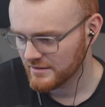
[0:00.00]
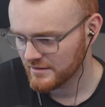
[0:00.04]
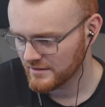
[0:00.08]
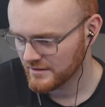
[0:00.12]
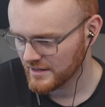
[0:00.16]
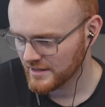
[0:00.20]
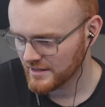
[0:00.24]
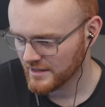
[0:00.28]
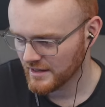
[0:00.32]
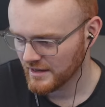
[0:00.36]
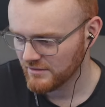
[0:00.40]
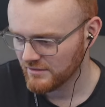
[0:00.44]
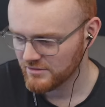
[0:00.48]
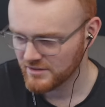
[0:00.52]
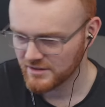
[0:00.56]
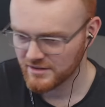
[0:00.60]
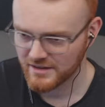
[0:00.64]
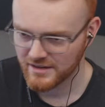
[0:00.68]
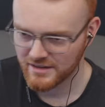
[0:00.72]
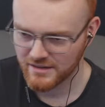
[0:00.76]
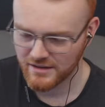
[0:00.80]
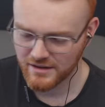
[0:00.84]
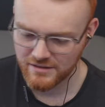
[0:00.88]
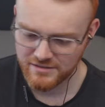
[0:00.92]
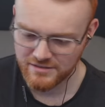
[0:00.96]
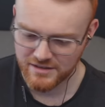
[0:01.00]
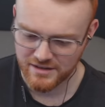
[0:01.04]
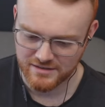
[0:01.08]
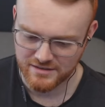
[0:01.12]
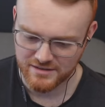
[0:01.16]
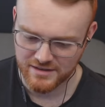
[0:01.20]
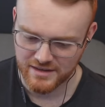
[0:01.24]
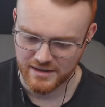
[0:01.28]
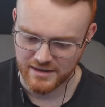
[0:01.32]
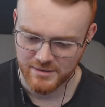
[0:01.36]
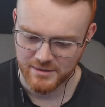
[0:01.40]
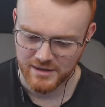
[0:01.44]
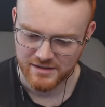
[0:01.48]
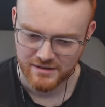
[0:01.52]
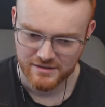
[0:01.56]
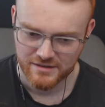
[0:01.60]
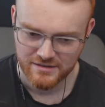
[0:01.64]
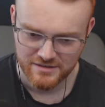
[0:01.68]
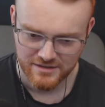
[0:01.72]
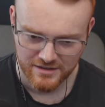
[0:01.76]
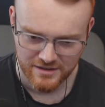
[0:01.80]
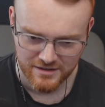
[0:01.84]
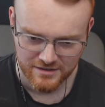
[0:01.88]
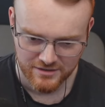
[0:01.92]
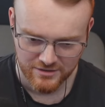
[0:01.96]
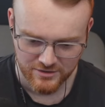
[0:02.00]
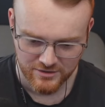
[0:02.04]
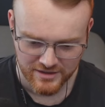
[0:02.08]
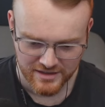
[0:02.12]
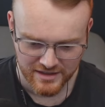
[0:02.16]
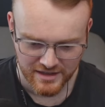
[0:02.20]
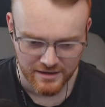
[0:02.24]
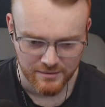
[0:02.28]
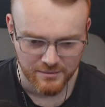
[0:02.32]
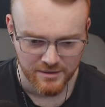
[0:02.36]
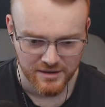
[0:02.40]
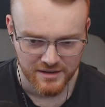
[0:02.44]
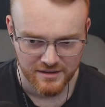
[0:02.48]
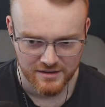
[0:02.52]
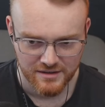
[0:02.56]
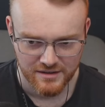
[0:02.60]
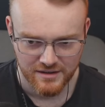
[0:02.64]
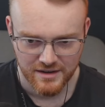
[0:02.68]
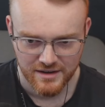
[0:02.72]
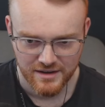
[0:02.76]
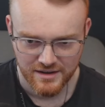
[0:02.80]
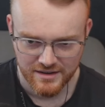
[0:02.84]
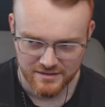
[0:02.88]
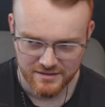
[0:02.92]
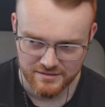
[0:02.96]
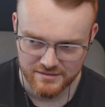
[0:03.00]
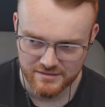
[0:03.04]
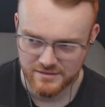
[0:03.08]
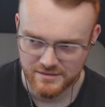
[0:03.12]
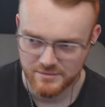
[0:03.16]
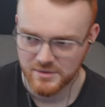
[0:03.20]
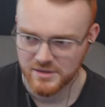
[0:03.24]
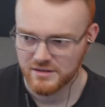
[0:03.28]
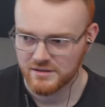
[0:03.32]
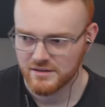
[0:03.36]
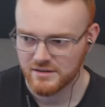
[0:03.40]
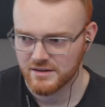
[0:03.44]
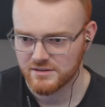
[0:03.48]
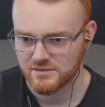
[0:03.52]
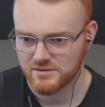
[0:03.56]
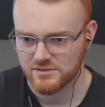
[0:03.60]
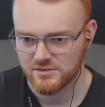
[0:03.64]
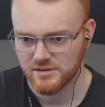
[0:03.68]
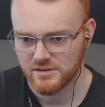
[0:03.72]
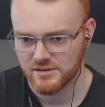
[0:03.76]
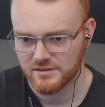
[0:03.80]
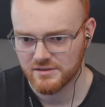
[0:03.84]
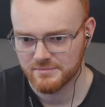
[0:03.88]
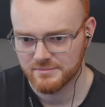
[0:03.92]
I loved, I loved this game. I couldn't tell a new game I got. Let me actually.